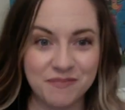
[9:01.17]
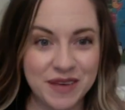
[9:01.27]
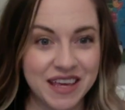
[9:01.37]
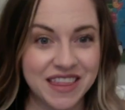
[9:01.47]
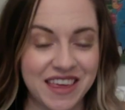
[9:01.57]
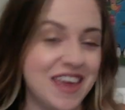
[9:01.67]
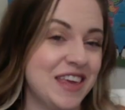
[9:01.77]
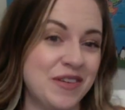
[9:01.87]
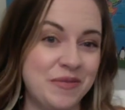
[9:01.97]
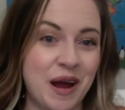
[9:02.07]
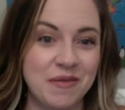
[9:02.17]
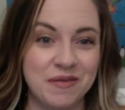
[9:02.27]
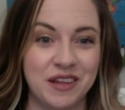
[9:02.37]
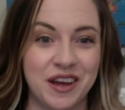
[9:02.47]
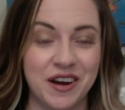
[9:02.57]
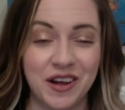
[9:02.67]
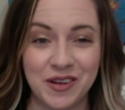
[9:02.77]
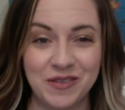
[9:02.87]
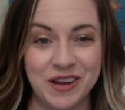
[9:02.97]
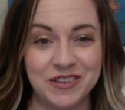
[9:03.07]
big thing you probably are
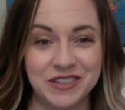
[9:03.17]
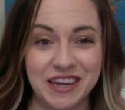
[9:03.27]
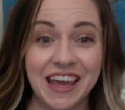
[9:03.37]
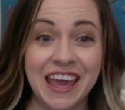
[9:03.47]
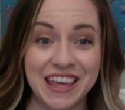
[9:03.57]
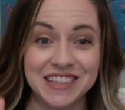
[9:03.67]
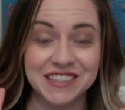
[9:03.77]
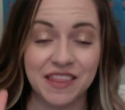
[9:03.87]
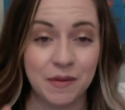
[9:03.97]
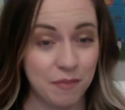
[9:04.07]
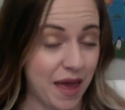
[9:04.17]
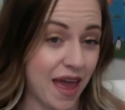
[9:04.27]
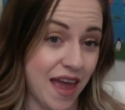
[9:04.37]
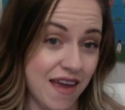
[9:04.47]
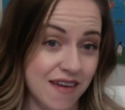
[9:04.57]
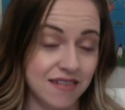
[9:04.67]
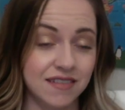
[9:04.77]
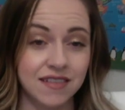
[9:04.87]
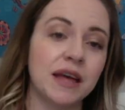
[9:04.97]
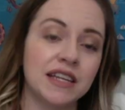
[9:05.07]
all wondering is the pay,
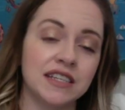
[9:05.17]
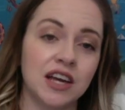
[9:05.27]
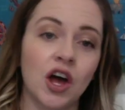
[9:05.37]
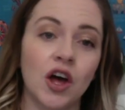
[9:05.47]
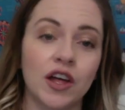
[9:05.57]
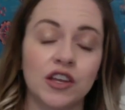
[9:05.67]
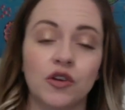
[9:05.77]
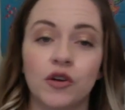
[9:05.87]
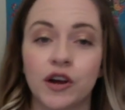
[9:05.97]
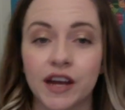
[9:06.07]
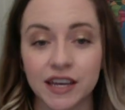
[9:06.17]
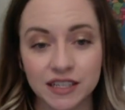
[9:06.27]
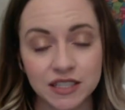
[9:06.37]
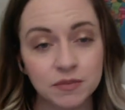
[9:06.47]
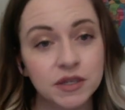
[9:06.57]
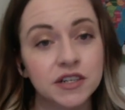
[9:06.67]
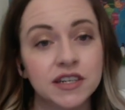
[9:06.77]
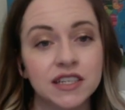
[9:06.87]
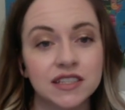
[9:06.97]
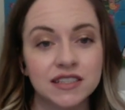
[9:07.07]
dependent on your
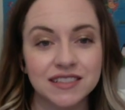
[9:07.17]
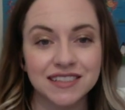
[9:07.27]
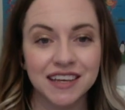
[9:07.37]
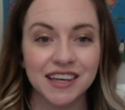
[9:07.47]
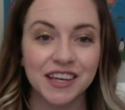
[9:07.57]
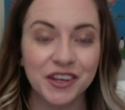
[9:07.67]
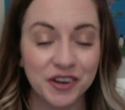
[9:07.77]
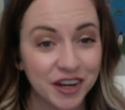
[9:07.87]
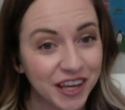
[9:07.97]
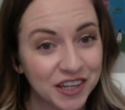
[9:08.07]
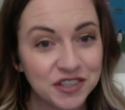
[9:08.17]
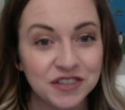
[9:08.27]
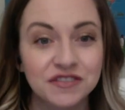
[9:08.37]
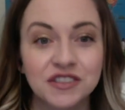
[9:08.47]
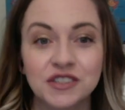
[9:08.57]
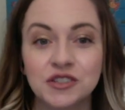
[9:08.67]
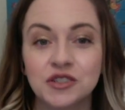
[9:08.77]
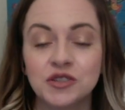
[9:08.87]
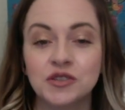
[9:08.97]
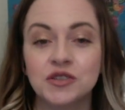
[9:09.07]
experience, your
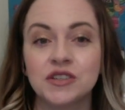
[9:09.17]
interview,